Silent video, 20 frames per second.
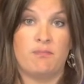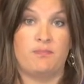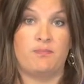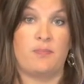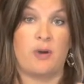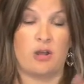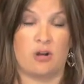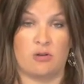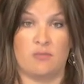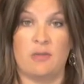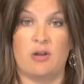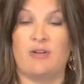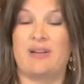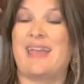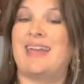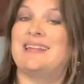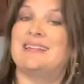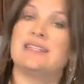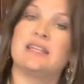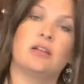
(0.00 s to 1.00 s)
buttermilk
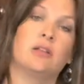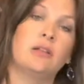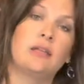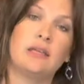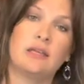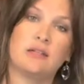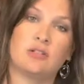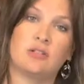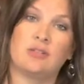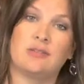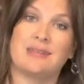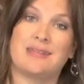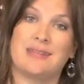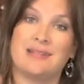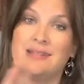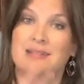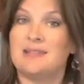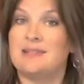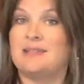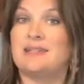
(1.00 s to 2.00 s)
until it gets to the
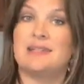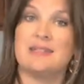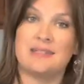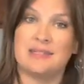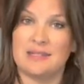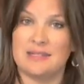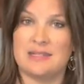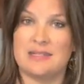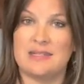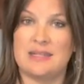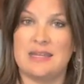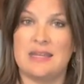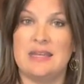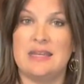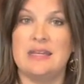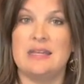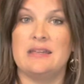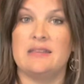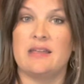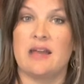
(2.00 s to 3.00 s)

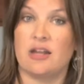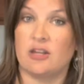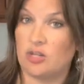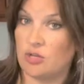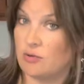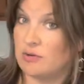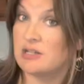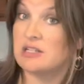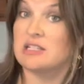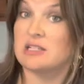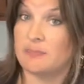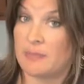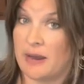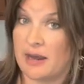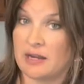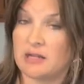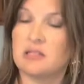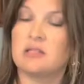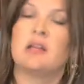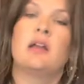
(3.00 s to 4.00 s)
consistency that you
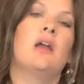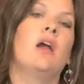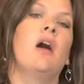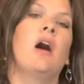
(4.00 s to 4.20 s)
expect